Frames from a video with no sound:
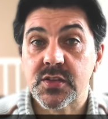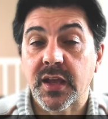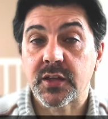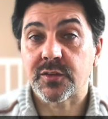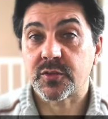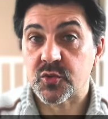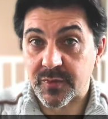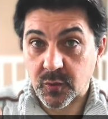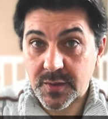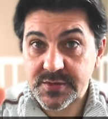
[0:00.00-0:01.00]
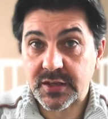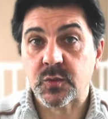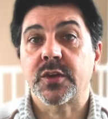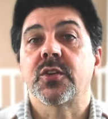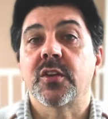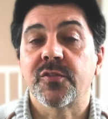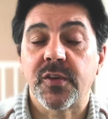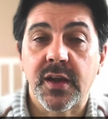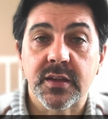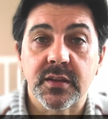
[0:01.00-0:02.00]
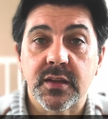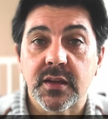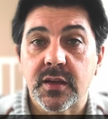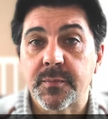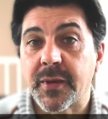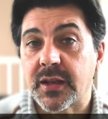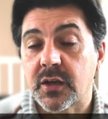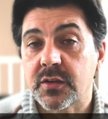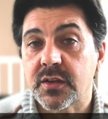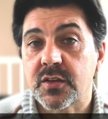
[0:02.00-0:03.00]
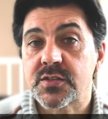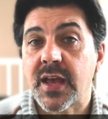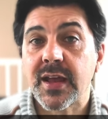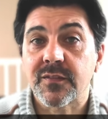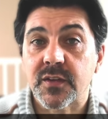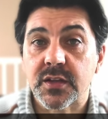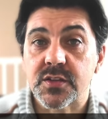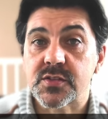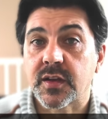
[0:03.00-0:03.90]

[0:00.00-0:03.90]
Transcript: head over to my website where you can find many articles and videos